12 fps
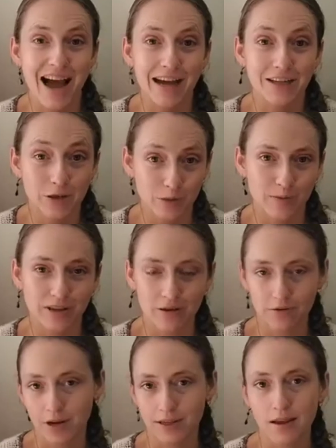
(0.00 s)
I do
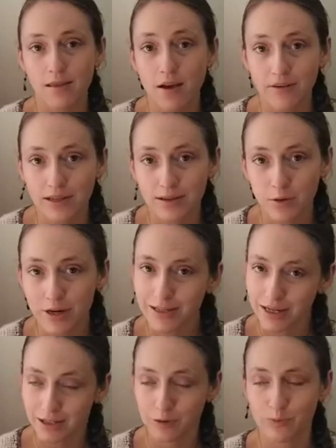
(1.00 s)
believe it is a loving
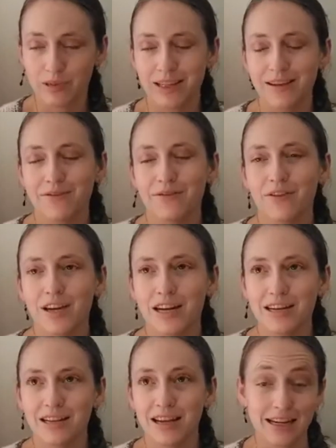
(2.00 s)
source. I do believe
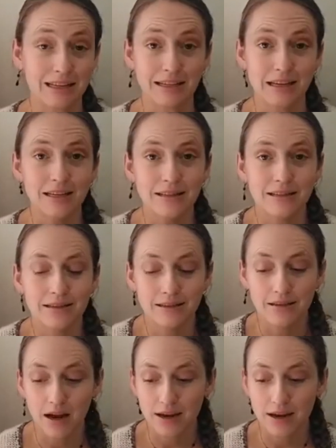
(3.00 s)
it exists.